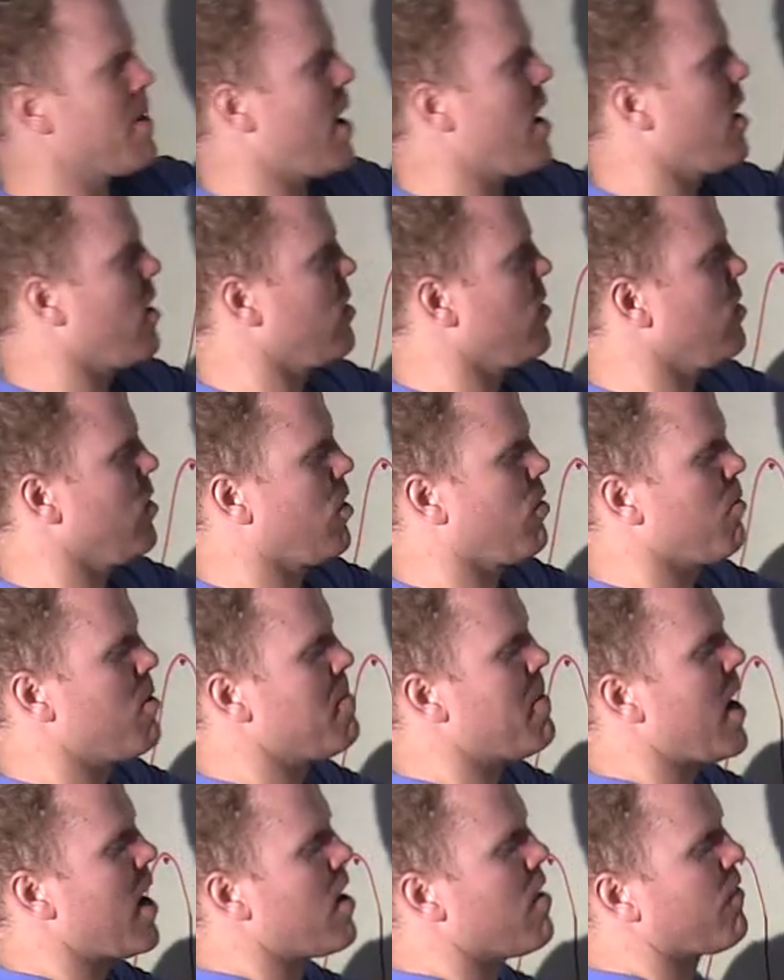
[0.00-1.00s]

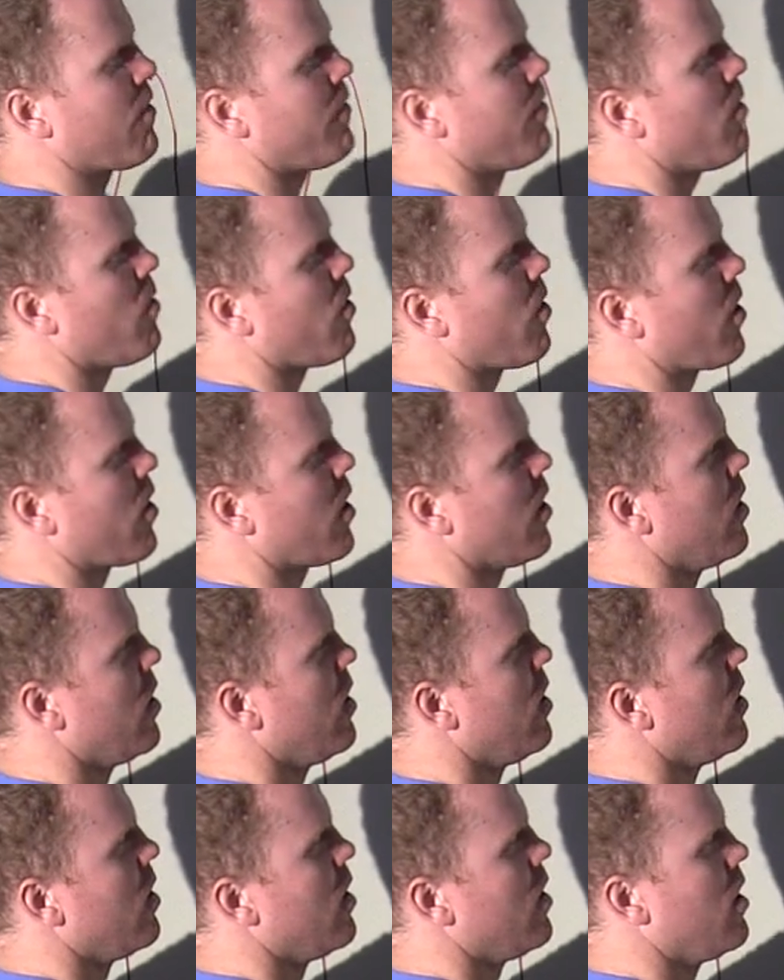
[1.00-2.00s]
pi over 4,
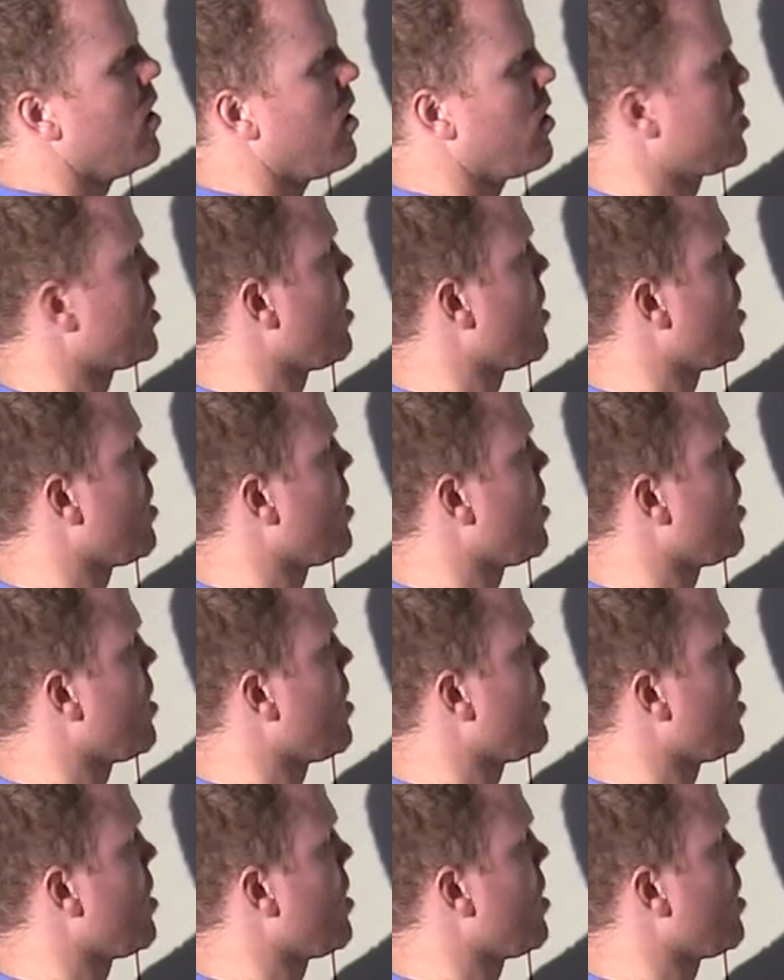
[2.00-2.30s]
or